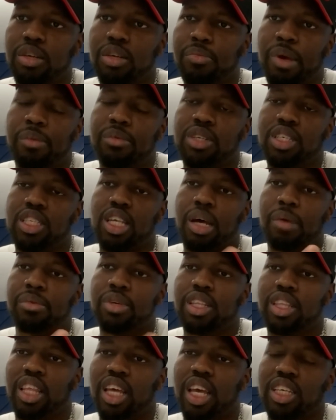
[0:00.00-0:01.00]
Maybe some of
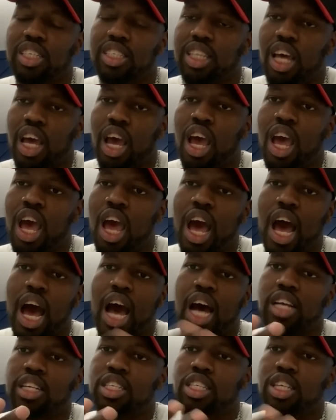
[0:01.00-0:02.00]
the things that
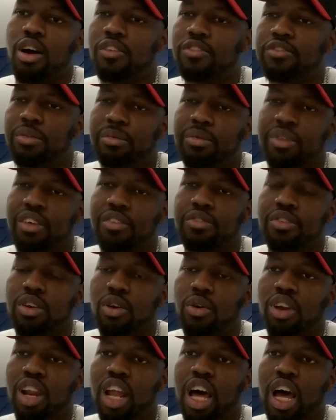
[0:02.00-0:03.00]
I saw from different
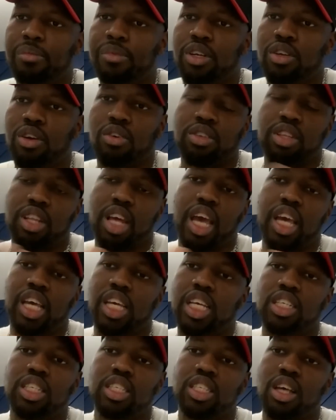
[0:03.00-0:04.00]
O linemen, or that
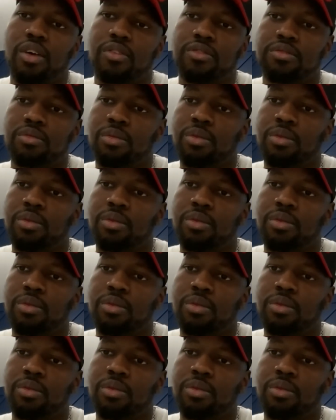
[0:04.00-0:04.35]
he saw